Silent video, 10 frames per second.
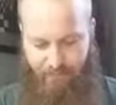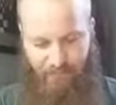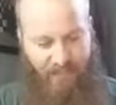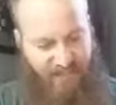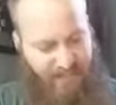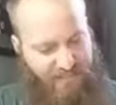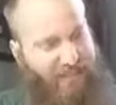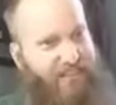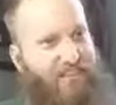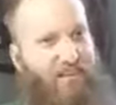This
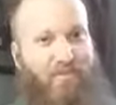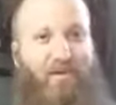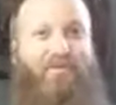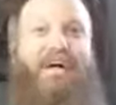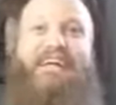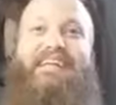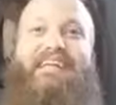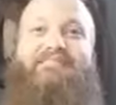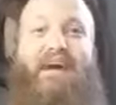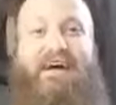customer wanted
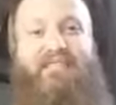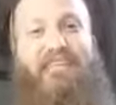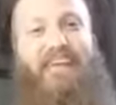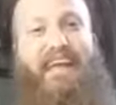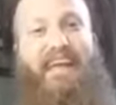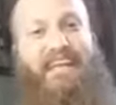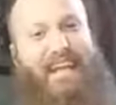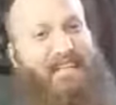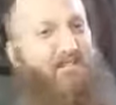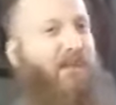them having a
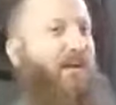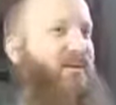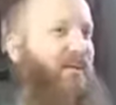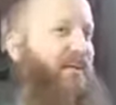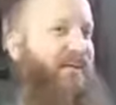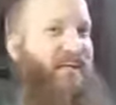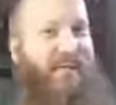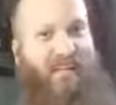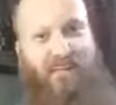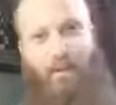dance
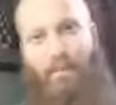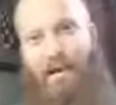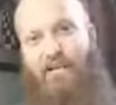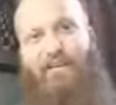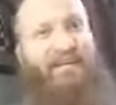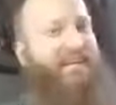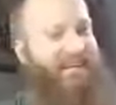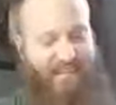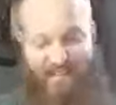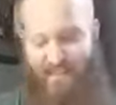party, you know,
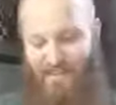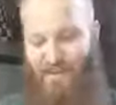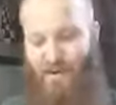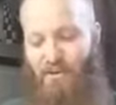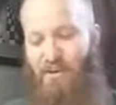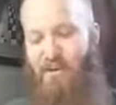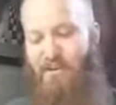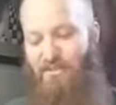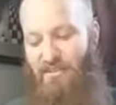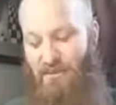ballerina disco.
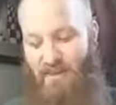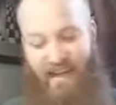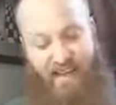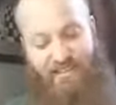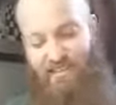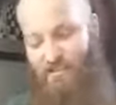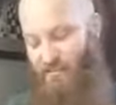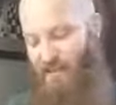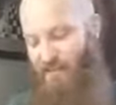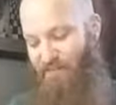So Dan just
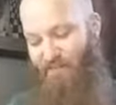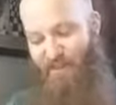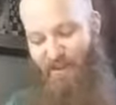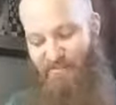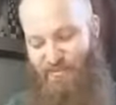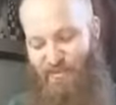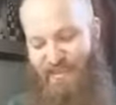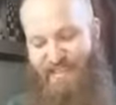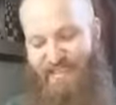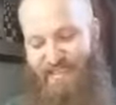went for it.
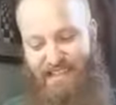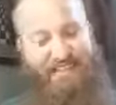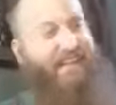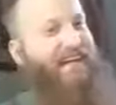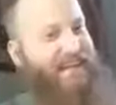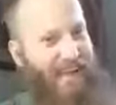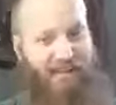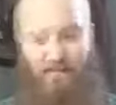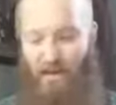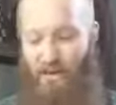We did a
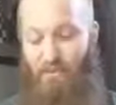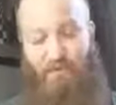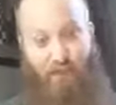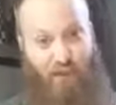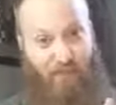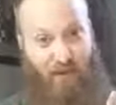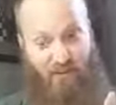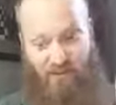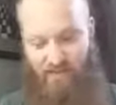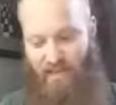dance party with both
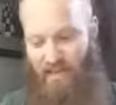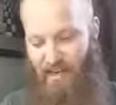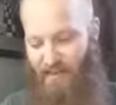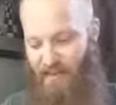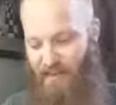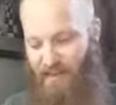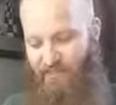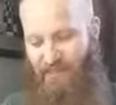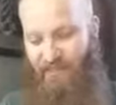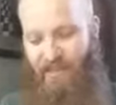girls on the
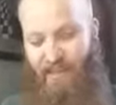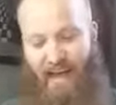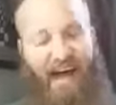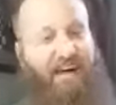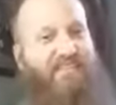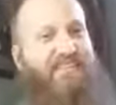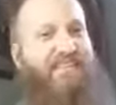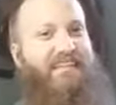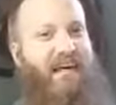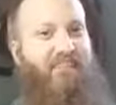cover.
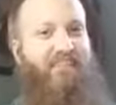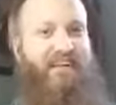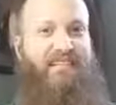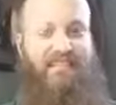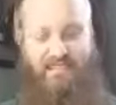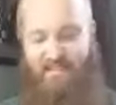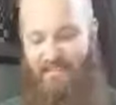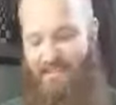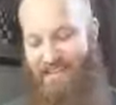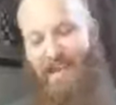Obviously, Dollface
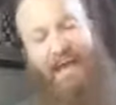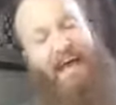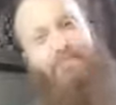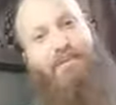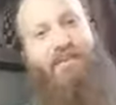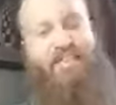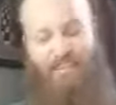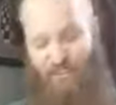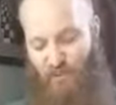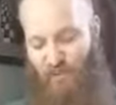is happy,
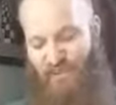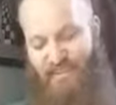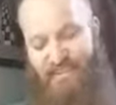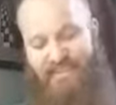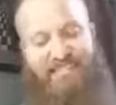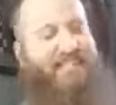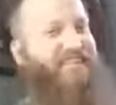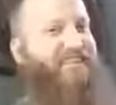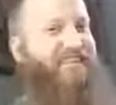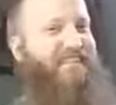enjoying
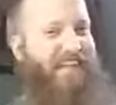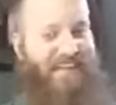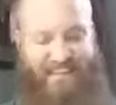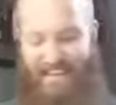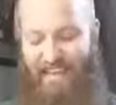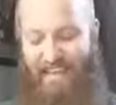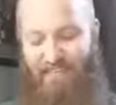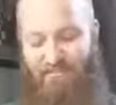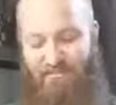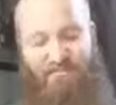dancing,
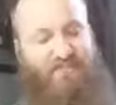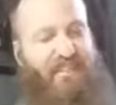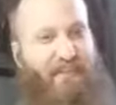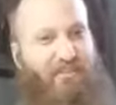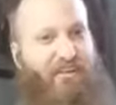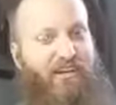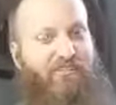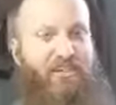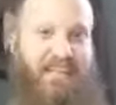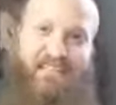and Zombie
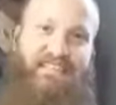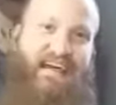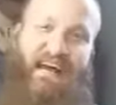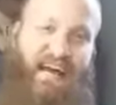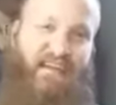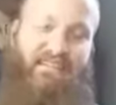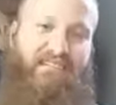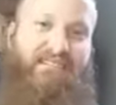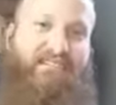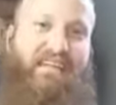Tramp Janie's not
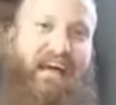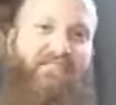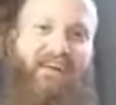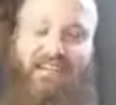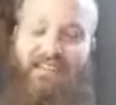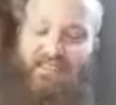having it.